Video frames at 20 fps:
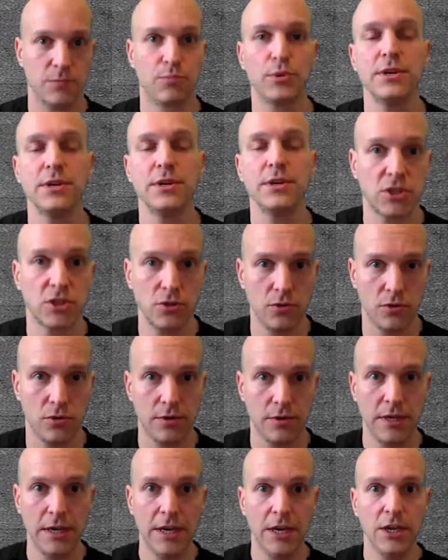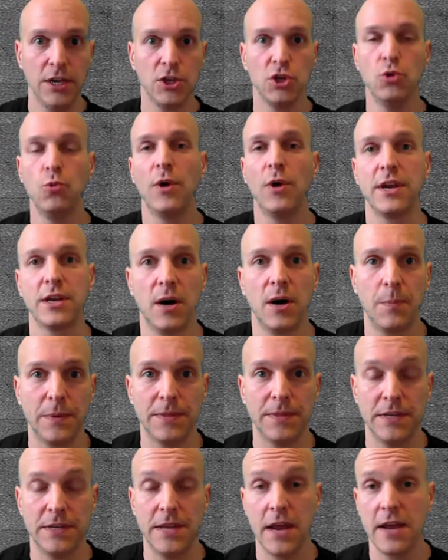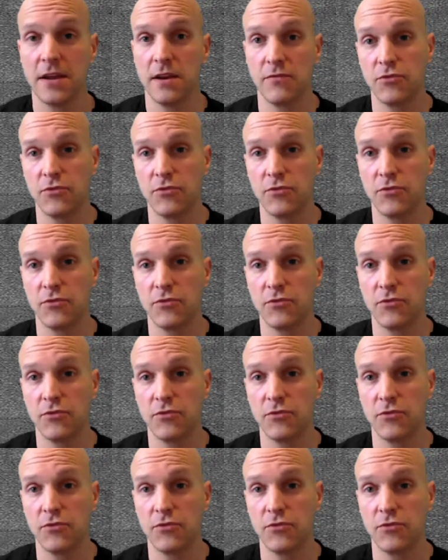And pretty soon you wake up in the day,